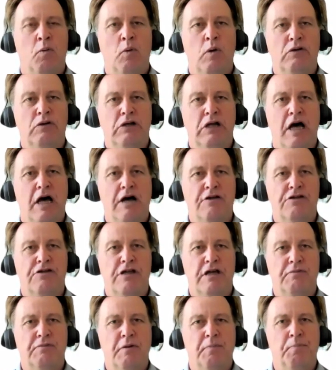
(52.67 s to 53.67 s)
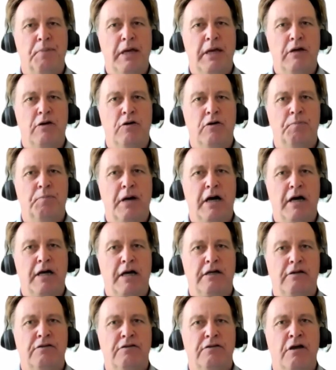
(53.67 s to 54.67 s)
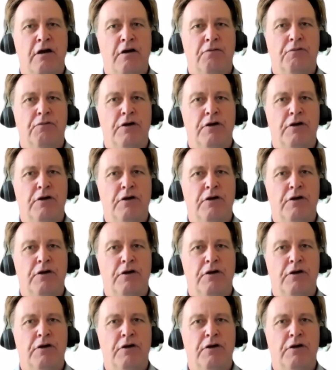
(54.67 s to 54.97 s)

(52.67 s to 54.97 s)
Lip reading: will largely repeal Biden's